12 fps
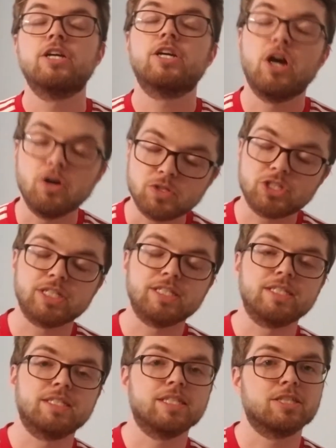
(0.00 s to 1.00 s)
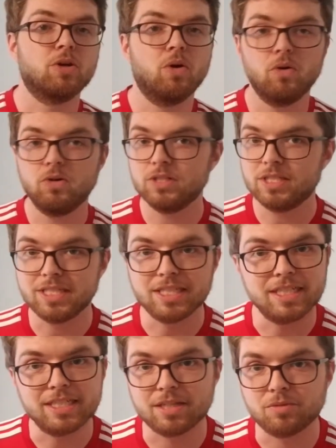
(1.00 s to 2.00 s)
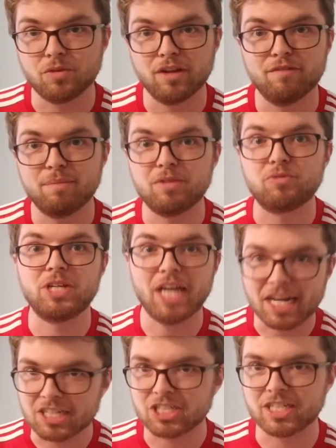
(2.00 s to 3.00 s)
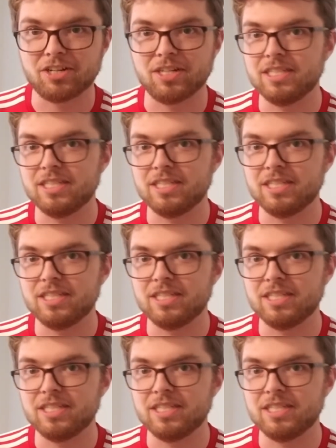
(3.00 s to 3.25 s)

Coaches, this whole season we have been reactionary,